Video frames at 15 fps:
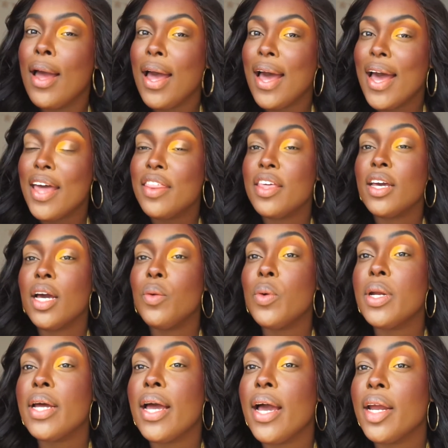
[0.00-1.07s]
I think I want
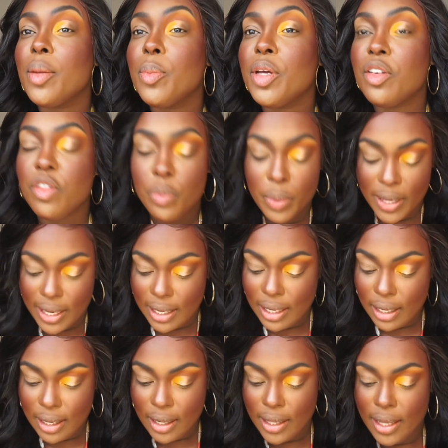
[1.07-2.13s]
to add a bit of
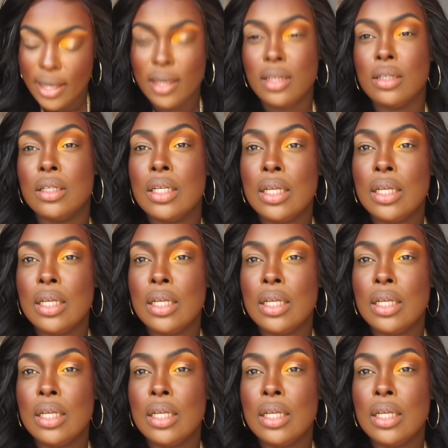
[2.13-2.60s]
pink, like,